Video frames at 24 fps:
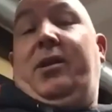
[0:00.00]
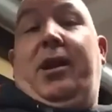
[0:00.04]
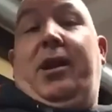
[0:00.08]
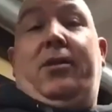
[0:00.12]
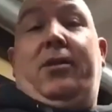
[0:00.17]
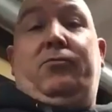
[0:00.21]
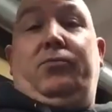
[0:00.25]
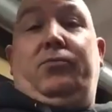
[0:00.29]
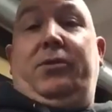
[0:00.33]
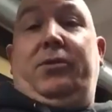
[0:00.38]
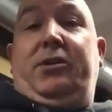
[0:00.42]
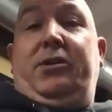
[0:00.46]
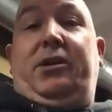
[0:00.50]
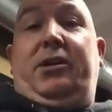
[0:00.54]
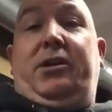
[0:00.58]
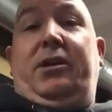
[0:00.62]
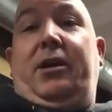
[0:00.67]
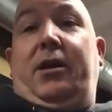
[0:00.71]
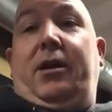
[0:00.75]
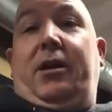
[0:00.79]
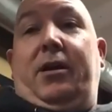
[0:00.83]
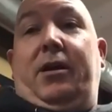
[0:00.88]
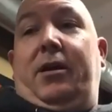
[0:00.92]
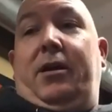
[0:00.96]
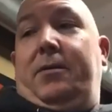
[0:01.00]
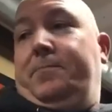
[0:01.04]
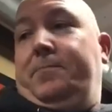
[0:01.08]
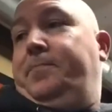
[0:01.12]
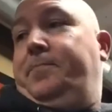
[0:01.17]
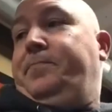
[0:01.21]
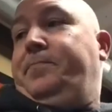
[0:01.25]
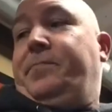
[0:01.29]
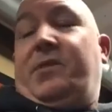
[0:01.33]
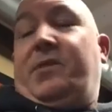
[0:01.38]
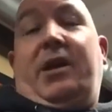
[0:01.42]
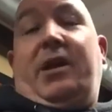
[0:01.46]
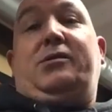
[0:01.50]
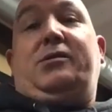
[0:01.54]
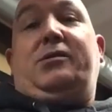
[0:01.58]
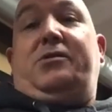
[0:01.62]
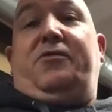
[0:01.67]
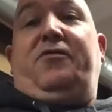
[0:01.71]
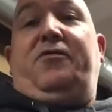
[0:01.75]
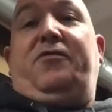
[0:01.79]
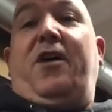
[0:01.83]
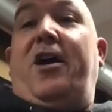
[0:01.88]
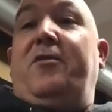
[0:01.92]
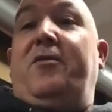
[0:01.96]
and really, as a
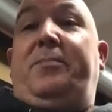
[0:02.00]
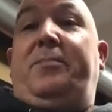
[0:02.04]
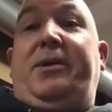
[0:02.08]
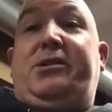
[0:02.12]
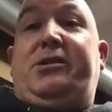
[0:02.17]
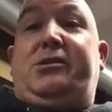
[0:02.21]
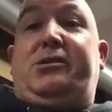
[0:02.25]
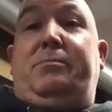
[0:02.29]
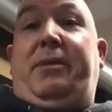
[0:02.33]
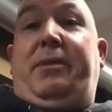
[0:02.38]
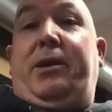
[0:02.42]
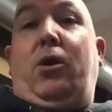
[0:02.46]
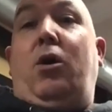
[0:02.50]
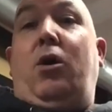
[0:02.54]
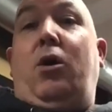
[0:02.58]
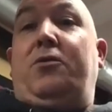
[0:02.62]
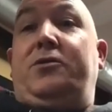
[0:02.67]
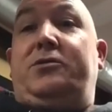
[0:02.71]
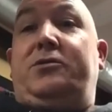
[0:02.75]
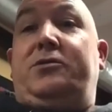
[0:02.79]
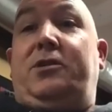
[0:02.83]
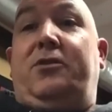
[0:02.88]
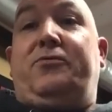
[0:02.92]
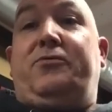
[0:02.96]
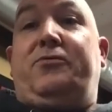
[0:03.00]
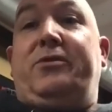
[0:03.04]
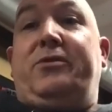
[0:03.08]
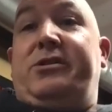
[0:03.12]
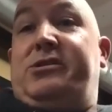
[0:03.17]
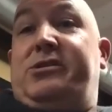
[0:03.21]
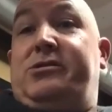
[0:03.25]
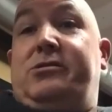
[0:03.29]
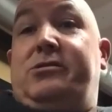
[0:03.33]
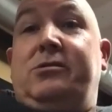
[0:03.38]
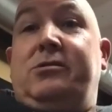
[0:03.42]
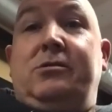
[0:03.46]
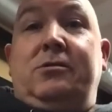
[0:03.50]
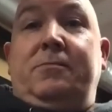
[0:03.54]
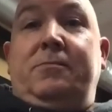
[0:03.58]
5-piece, it made all the difference.